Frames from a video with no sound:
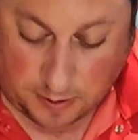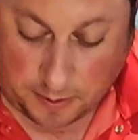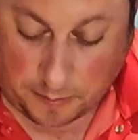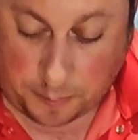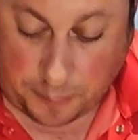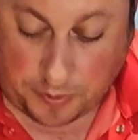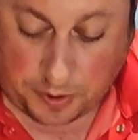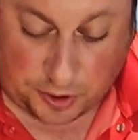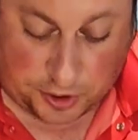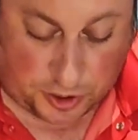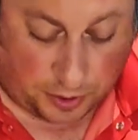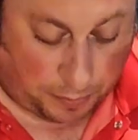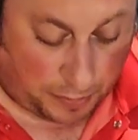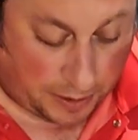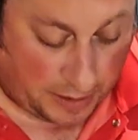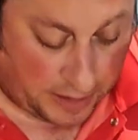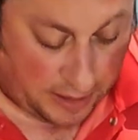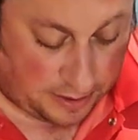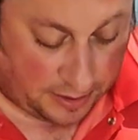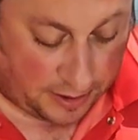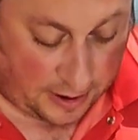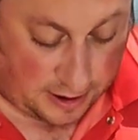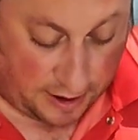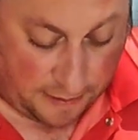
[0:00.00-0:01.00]
pinch the blade
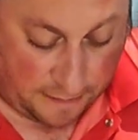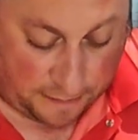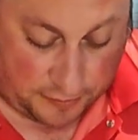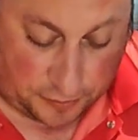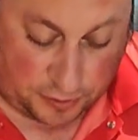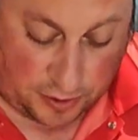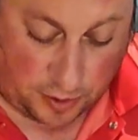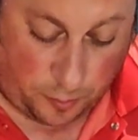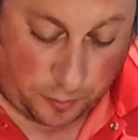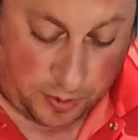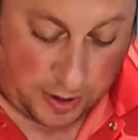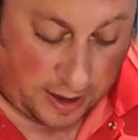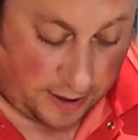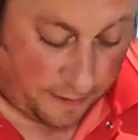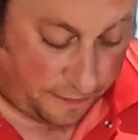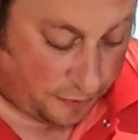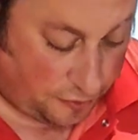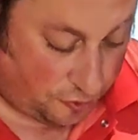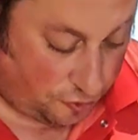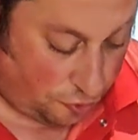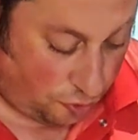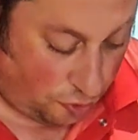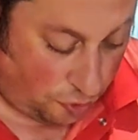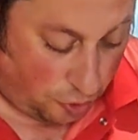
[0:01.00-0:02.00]
of the knife so that we have
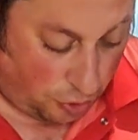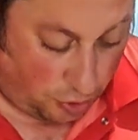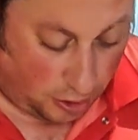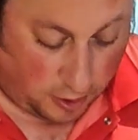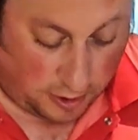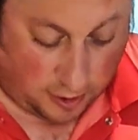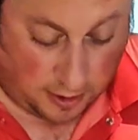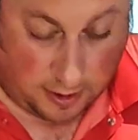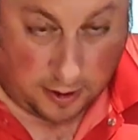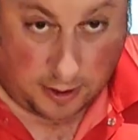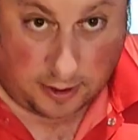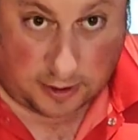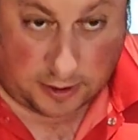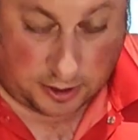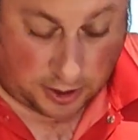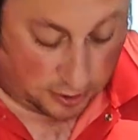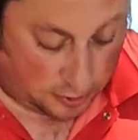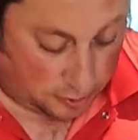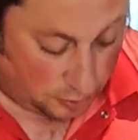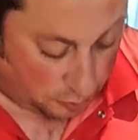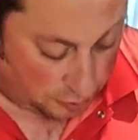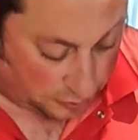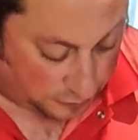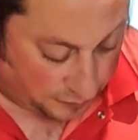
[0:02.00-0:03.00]
control. Tuck
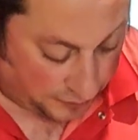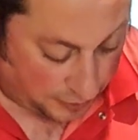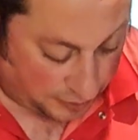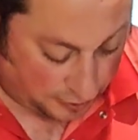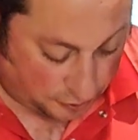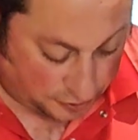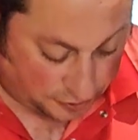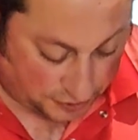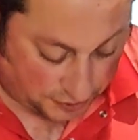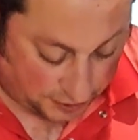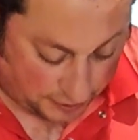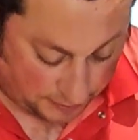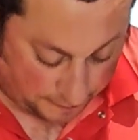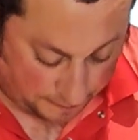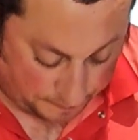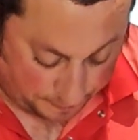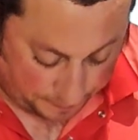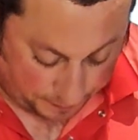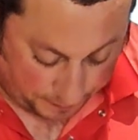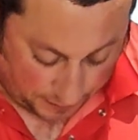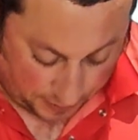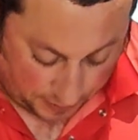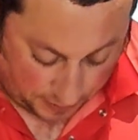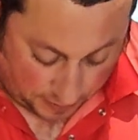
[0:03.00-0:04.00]
those fingers in,
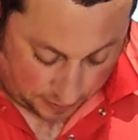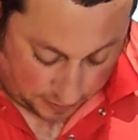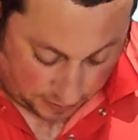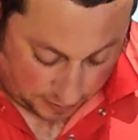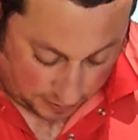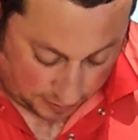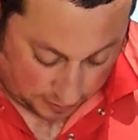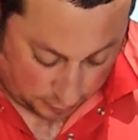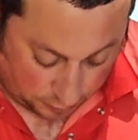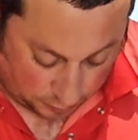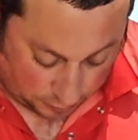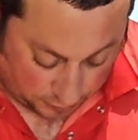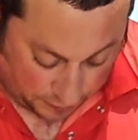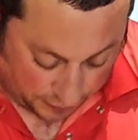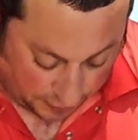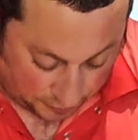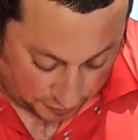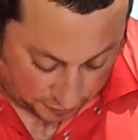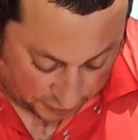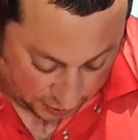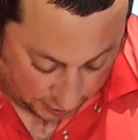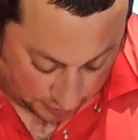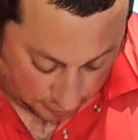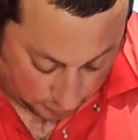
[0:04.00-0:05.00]
get those
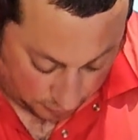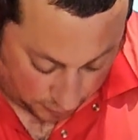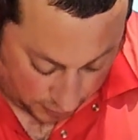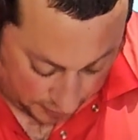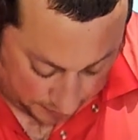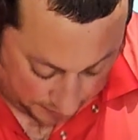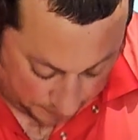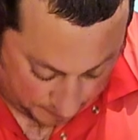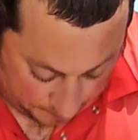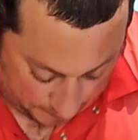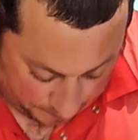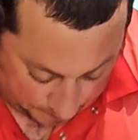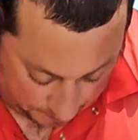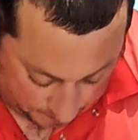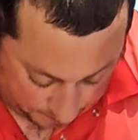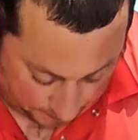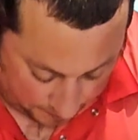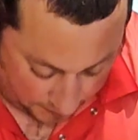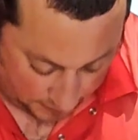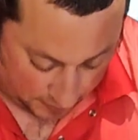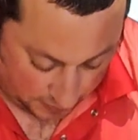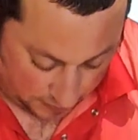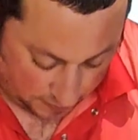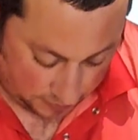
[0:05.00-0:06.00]
fingers out of the way.
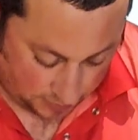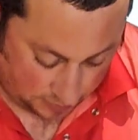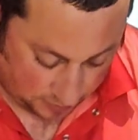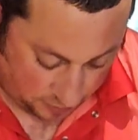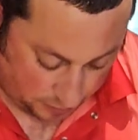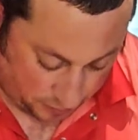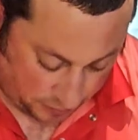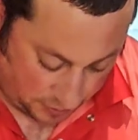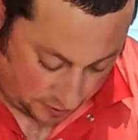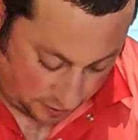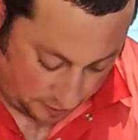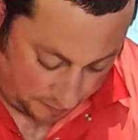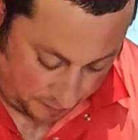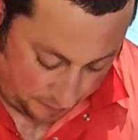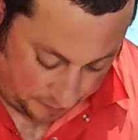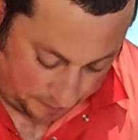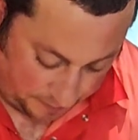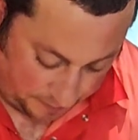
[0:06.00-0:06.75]
There we are.